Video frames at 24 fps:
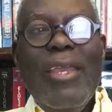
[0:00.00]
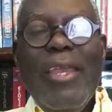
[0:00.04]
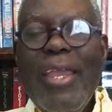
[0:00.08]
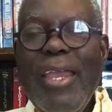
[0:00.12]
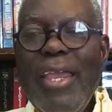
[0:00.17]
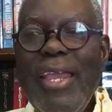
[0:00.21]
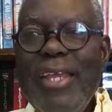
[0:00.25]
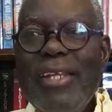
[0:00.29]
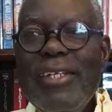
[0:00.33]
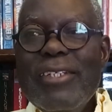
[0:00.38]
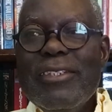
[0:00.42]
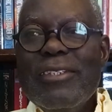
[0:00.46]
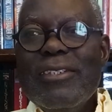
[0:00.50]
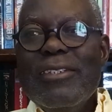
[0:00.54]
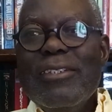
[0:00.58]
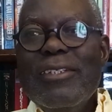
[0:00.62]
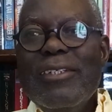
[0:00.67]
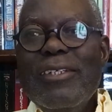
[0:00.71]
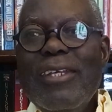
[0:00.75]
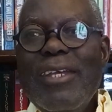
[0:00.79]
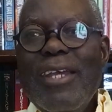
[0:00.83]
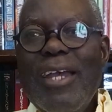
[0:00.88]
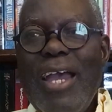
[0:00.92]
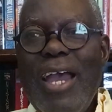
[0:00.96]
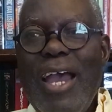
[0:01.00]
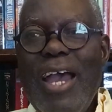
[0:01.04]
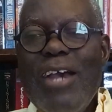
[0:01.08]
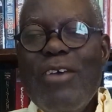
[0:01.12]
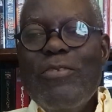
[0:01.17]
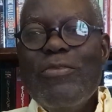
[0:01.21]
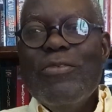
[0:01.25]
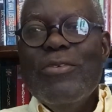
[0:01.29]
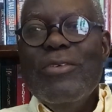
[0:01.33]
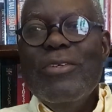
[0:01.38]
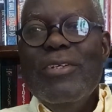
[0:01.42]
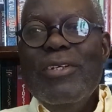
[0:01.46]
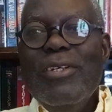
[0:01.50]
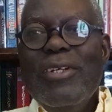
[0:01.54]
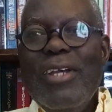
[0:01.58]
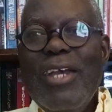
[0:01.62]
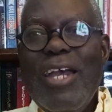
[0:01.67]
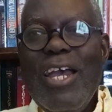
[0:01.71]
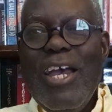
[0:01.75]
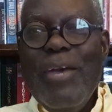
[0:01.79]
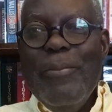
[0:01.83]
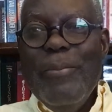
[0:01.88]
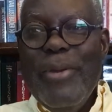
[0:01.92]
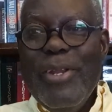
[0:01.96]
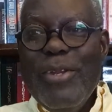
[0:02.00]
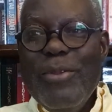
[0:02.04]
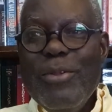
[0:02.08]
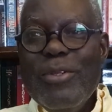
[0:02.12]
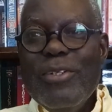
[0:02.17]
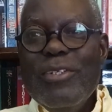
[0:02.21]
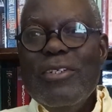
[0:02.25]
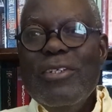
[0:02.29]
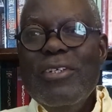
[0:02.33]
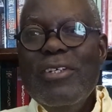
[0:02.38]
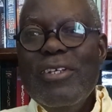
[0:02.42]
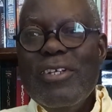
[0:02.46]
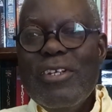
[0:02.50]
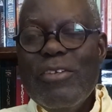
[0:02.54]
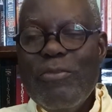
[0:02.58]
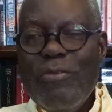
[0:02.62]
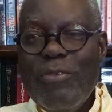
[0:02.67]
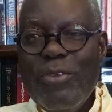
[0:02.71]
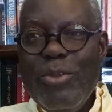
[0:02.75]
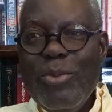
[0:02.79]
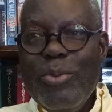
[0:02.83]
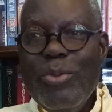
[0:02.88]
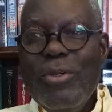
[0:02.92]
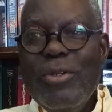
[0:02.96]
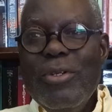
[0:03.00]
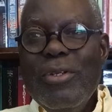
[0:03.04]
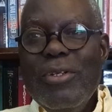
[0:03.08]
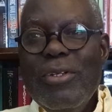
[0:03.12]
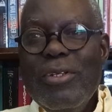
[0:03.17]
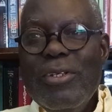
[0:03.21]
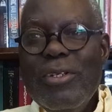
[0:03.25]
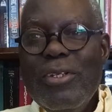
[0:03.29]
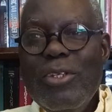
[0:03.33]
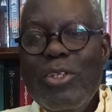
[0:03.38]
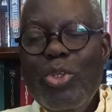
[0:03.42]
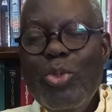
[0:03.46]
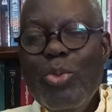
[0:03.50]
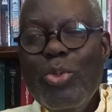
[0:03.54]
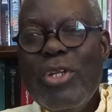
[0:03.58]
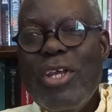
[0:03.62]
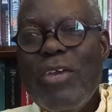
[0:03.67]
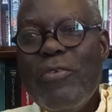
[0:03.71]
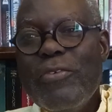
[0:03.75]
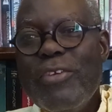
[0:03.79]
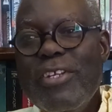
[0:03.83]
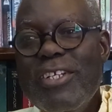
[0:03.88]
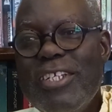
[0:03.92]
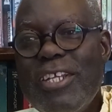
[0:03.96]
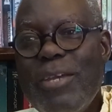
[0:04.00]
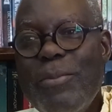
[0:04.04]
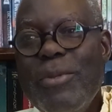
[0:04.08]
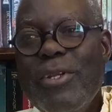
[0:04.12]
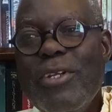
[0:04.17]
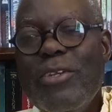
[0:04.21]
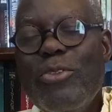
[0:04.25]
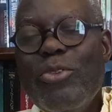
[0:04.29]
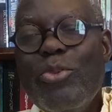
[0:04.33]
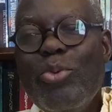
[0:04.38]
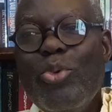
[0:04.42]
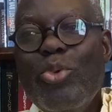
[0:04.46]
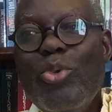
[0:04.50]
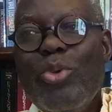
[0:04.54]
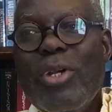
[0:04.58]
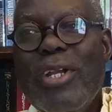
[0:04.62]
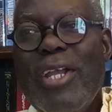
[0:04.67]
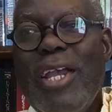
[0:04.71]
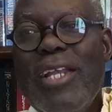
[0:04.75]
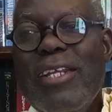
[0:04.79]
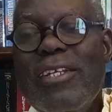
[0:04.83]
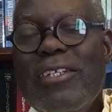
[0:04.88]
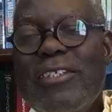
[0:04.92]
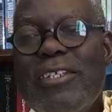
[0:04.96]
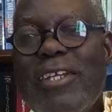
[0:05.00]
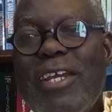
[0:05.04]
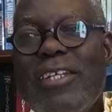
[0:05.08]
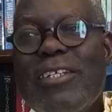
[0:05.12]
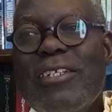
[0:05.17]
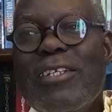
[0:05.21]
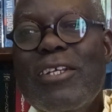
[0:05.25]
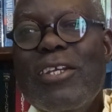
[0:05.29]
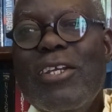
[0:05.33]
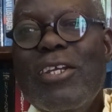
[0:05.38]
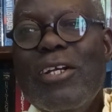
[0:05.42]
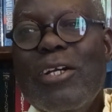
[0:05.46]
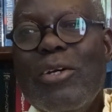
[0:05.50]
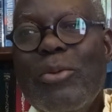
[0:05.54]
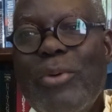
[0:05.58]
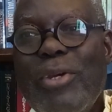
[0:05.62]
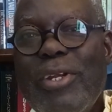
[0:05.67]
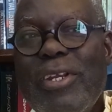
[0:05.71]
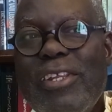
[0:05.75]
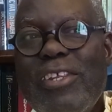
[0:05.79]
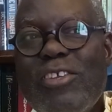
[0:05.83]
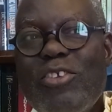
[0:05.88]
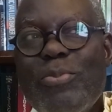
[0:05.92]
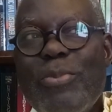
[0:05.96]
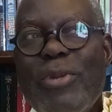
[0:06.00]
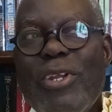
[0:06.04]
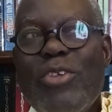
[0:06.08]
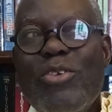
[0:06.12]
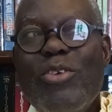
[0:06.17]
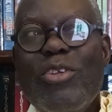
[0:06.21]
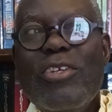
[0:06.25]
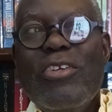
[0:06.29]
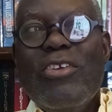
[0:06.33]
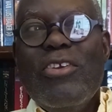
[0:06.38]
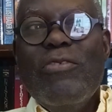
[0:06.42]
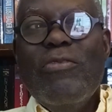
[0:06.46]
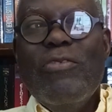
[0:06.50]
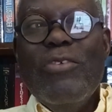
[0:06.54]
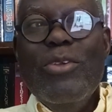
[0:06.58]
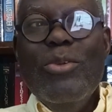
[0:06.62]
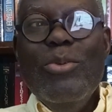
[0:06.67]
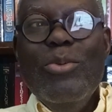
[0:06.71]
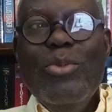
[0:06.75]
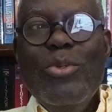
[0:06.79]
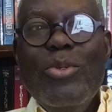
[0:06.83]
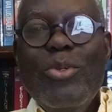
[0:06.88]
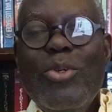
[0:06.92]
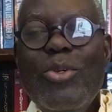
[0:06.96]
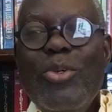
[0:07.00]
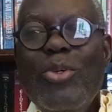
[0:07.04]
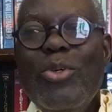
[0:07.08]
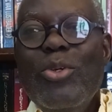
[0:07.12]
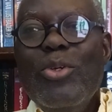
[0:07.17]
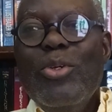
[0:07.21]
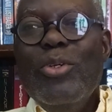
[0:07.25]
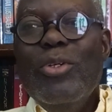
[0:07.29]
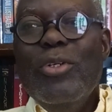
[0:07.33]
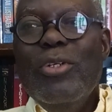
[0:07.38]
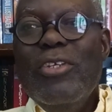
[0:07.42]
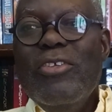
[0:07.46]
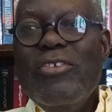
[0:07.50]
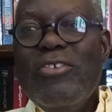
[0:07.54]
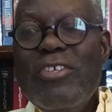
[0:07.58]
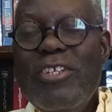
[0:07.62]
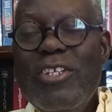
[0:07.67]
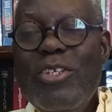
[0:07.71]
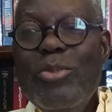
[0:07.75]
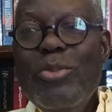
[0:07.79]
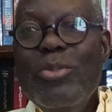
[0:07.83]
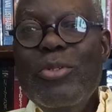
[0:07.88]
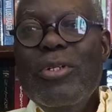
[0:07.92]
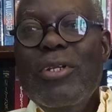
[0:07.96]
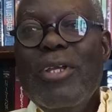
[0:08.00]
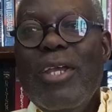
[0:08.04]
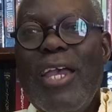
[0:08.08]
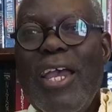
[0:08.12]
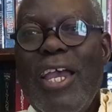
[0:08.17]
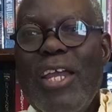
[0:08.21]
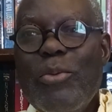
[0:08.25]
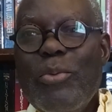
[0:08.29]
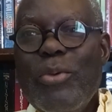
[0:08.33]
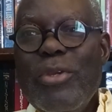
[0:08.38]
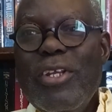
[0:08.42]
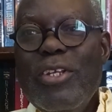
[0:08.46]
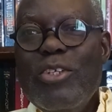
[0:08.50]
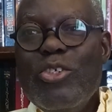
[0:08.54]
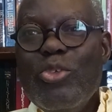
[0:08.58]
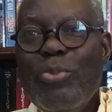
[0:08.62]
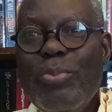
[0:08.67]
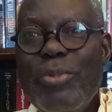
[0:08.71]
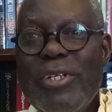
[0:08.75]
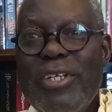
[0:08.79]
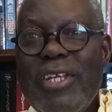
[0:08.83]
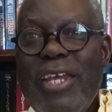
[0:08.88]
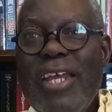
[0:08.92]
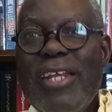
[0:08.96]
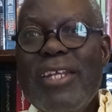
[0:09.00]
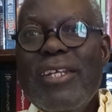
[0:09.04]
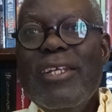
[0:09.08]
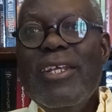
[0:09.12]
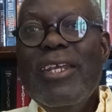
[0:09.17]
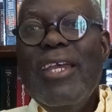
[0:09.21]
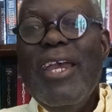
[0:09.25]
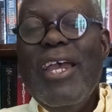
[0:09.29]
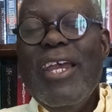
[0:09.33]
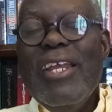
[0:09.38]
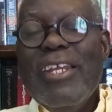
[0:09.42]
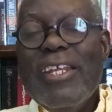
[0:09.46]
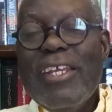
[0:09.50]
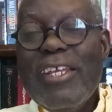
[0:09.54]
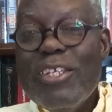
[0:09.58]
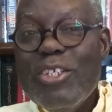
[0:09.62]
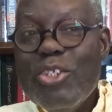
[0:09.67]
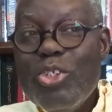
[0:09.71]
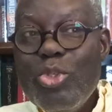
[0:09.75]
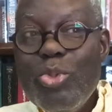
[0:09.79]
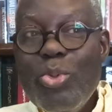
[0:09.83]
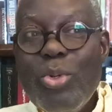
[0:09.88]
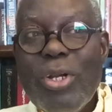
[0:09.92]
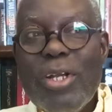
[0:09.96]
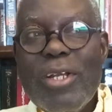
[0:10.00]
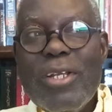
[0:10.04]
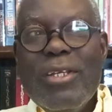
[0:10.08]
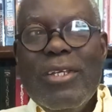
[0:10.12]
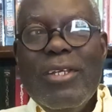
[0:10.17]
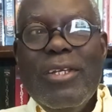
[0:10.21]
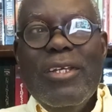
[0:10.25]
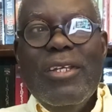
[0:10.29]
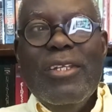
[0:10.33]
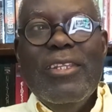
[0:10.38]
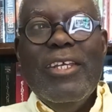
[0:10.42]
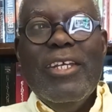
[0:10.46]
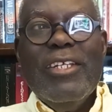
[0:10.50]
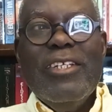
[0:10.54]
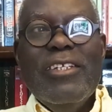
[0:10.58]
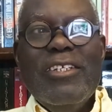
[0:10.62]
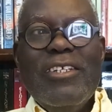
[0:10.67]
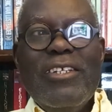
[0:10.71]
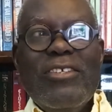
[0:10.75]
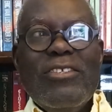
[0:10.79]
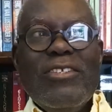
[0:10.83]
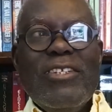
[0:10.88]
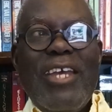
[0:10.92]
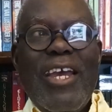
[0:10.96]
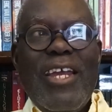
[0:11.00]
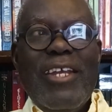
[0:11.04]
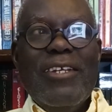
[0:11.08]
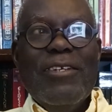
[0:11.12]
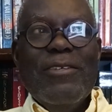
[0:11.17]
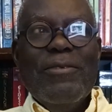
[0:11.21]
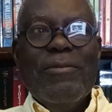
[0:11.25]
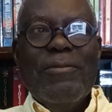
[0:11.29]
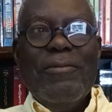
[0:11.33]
And have a management review. You would have determined through your Gantt chart when this management review is due and when it should be done, and ensure that it is done.